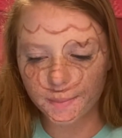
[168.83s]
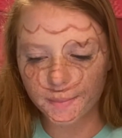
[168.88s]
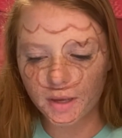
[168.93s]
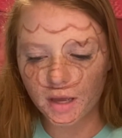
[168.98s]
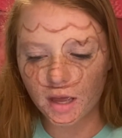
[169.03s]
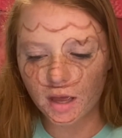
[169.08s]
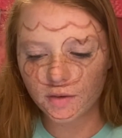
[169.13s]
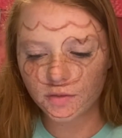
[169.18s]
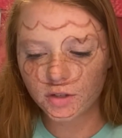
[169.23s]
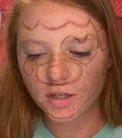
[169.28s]

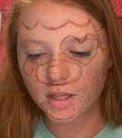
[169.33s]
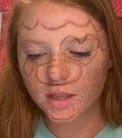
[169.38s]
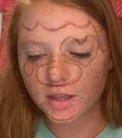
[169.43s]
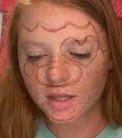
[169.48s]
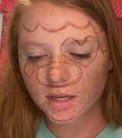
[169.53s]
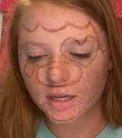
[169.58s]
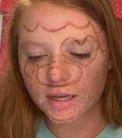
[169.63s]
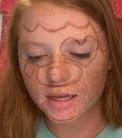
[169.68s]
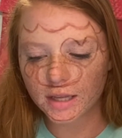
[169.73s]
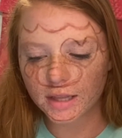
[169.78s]

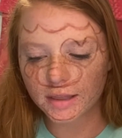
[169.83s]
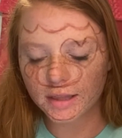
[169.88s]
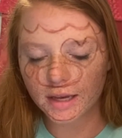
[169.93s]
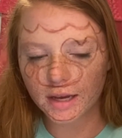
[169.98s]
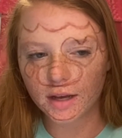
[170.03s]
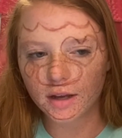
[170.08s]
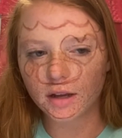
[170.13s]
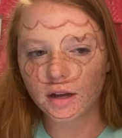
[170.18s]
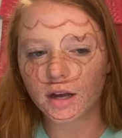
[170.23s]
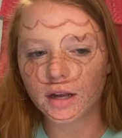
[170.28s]
everything
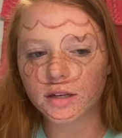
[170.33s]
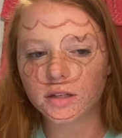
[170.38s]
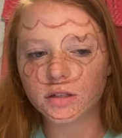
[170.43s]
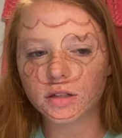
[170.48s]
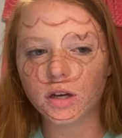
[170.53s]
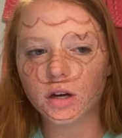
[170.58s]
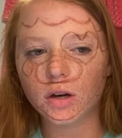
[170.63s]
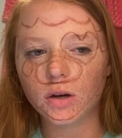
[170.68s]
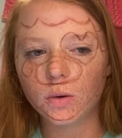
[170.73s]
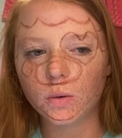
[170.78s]
that I
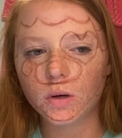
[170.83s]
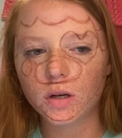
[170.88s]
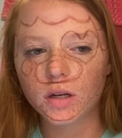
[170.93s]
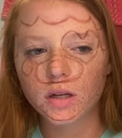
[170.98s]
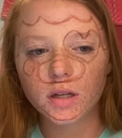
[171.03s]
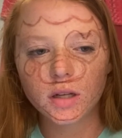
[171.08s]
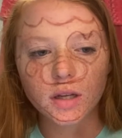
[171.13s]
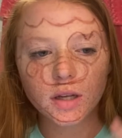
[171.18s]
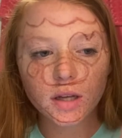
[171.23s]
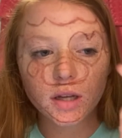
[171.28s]
know,
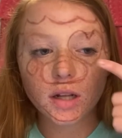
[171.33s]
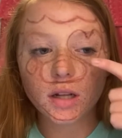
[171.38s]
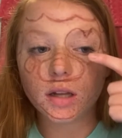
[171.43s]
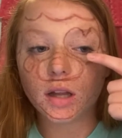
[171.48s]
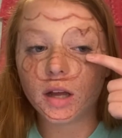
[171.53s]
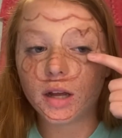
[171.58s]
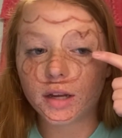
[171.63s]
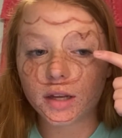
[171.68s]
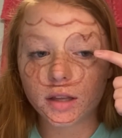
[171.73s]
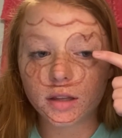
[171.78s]

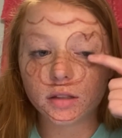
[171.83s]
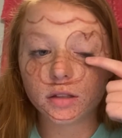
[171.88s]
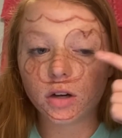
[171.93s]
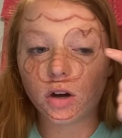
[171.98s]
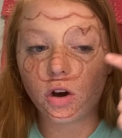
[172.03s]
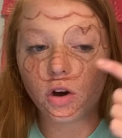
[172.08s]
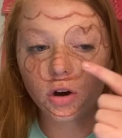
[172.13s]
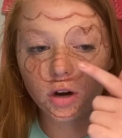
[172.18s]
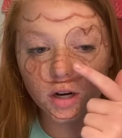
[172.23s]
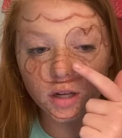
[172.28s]
like
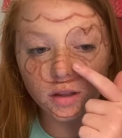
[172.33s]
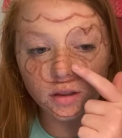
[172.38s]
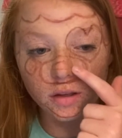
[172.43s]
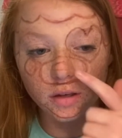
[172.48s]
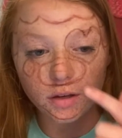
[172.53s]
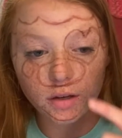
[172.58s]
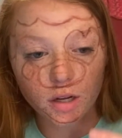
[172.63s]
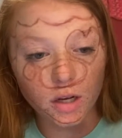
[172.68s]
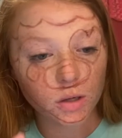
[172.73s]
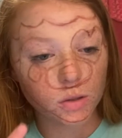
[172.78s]
the
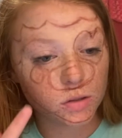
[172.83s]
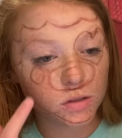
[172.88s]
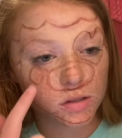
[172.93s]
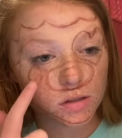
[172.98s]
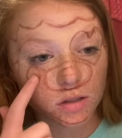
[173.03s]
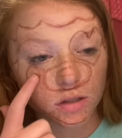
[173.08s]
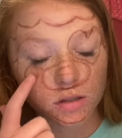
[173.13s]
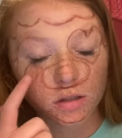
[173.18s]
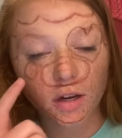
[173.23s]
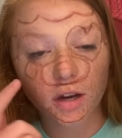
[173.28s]
nose,
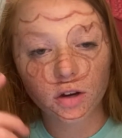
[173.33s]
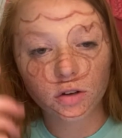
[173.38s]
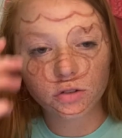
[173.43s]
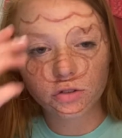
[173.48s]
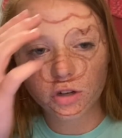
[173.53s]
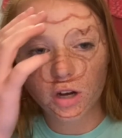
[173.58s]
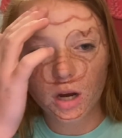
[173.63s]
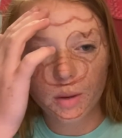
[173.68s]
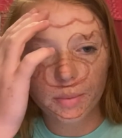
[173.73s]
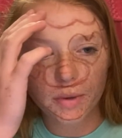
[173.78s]
the
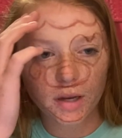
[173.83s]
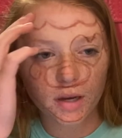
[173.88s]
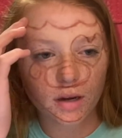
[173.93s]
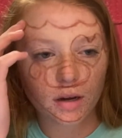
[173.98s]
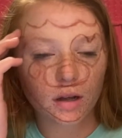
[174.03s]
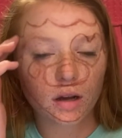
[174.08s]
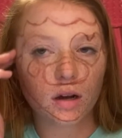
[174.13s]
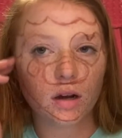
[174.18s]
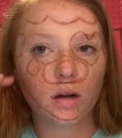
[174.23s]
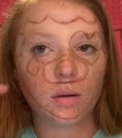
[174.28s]
teardrop, and
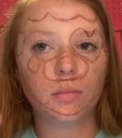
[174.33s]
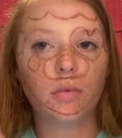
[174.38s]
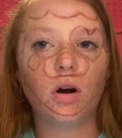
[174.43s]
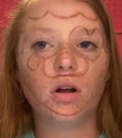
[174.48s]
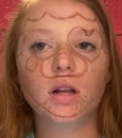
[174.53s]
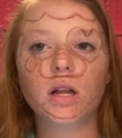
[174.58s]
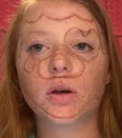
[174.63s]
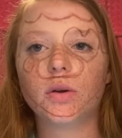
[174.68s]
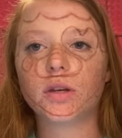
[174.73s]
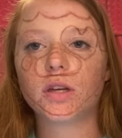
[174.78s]

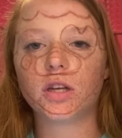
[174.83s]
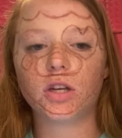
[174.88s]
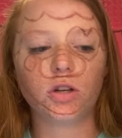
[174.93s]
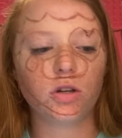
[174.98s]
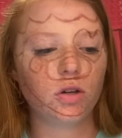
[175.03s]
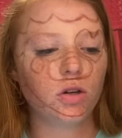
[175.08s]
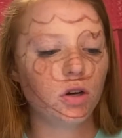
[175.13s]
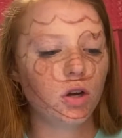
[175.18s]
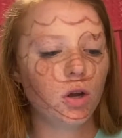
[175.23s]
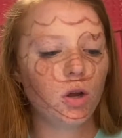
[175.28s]
all out here
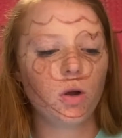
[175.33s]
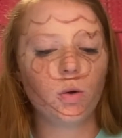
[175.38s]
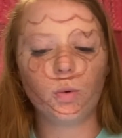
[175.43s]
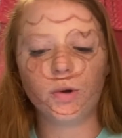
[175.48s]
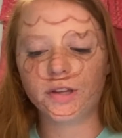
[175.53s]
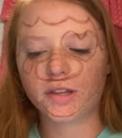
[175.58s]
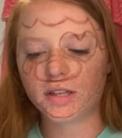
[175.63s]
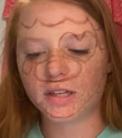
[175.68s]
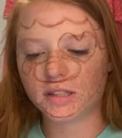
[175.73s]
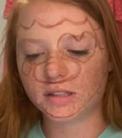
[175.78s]

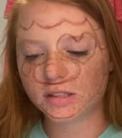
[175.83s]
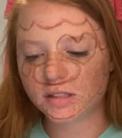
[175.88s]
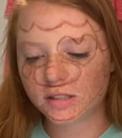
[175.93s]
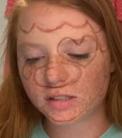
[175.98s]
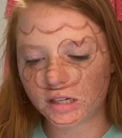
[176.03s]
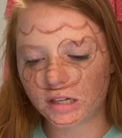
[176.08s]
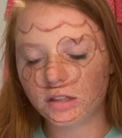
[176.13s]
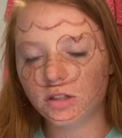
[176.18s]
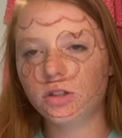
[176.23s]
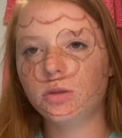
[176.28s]
with
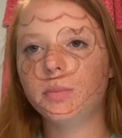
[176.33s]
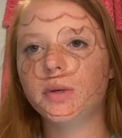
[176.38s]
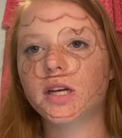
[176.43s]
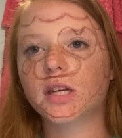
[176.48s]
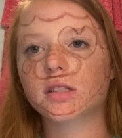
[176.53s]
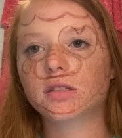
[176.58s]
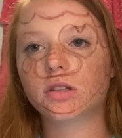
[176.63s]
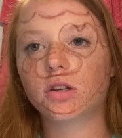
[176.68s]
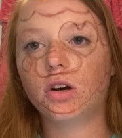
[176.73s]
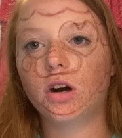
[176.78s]
concealer
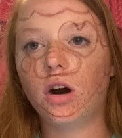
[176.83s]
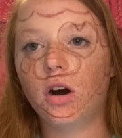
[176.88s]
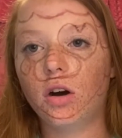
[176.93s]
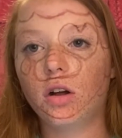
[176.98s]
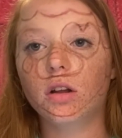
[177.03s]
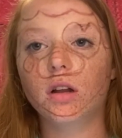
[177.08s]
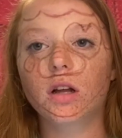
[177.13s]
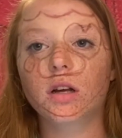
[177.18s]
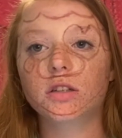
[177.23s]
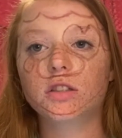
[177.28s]
because they're
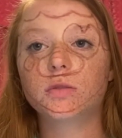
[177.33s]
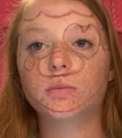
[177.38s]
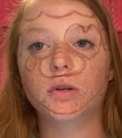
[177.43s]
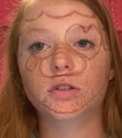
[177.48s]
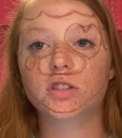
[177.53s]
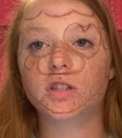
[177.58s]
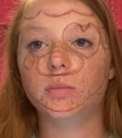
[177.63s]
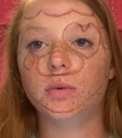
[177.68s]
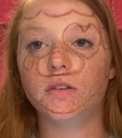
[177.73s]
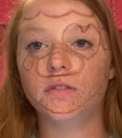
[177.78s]
all supposed
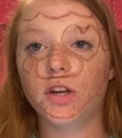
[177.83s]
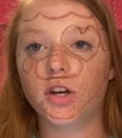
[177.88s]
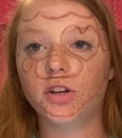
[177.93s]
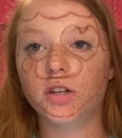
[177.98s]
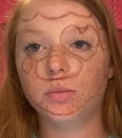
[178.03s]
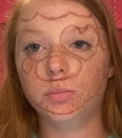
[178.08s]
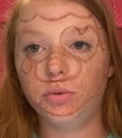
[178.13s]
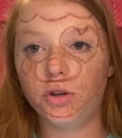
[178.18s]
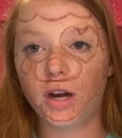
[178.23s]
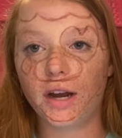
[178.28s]
to be very
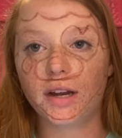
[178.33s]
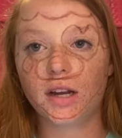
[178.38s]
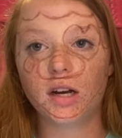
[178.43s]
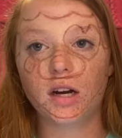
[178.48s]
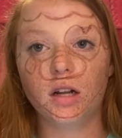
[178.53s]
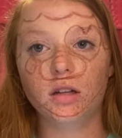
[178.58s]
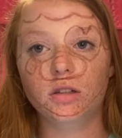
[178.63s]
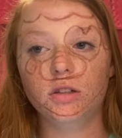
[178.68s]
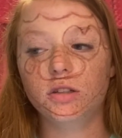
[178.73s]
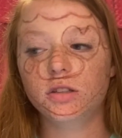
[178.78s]
bright
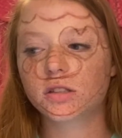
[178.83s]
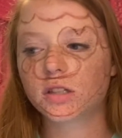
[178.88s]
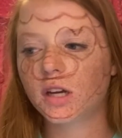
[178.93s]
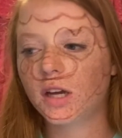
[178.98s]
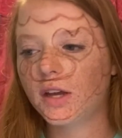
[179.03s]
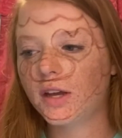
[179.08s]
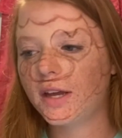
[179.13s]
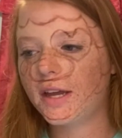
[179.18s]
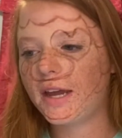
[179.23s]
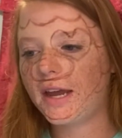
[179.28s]
colors.
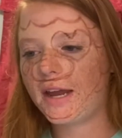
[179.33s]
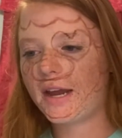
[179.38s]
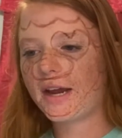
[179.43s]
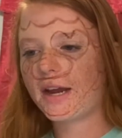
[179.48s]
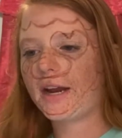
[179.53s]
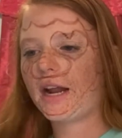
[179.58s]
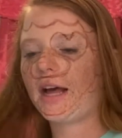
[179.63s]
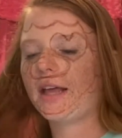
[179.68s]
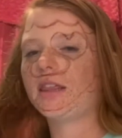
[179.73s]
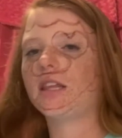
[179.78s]

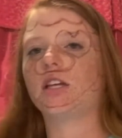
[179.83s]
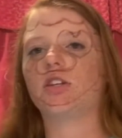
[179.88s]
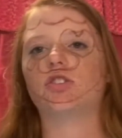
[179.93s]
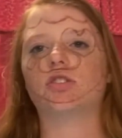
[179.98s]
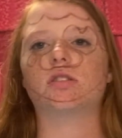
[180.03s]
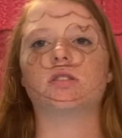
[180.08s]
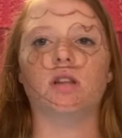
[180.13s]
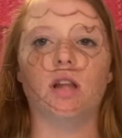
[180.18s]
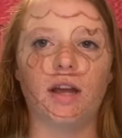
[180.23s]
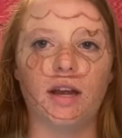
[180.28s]
And I think
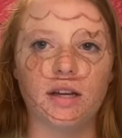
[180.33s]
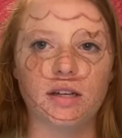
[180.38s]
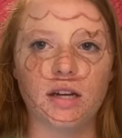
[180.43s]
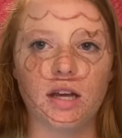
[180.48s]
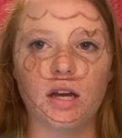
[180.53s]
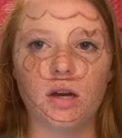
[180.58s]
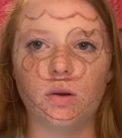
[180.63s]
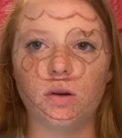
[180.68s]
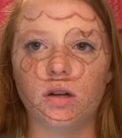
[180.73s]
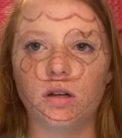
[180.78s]
just laying
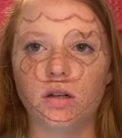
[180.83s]
down